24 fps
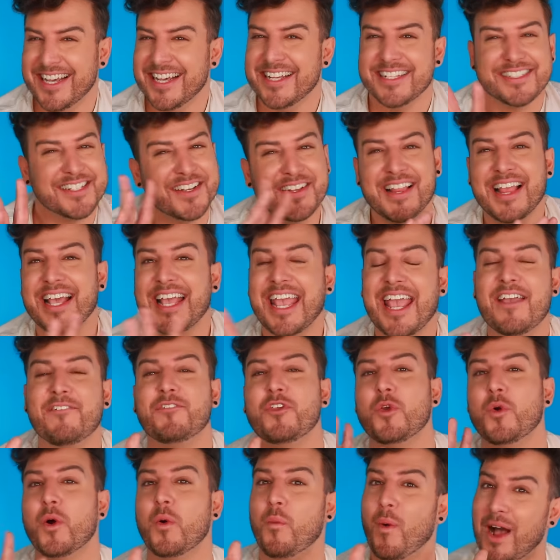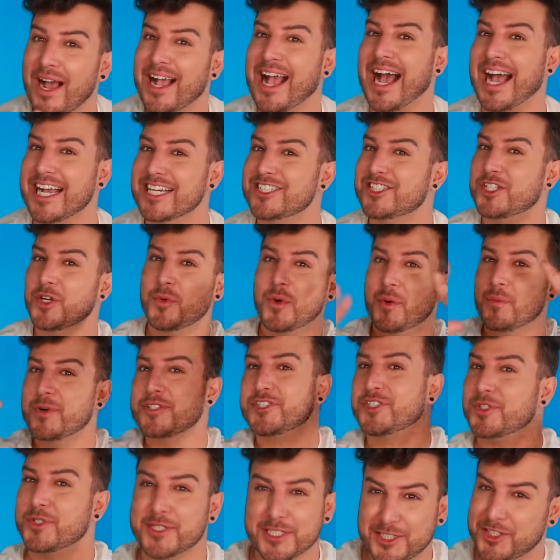So like if you were one guy doing
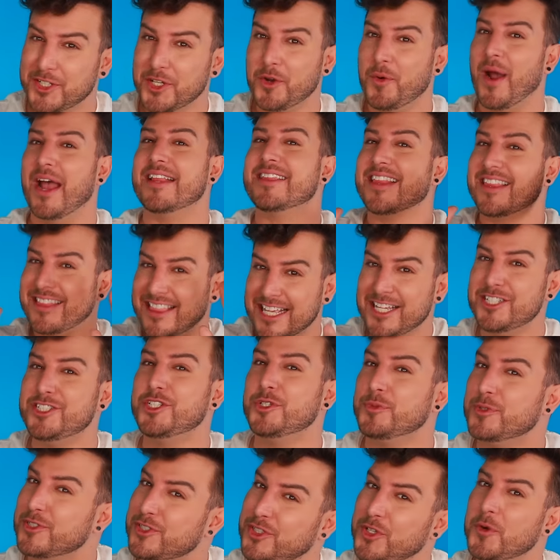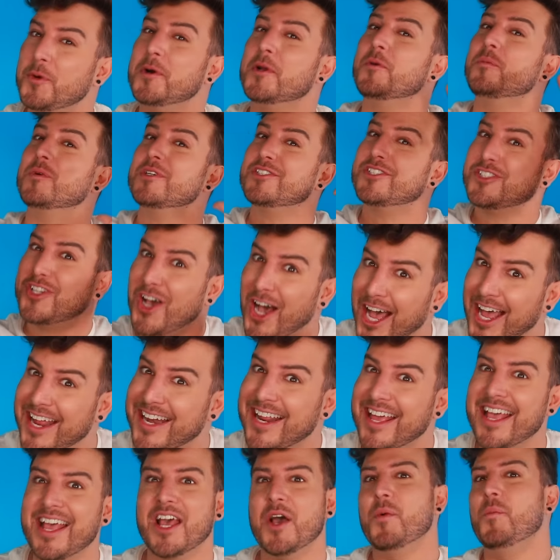what you could do and the things you were doing was good,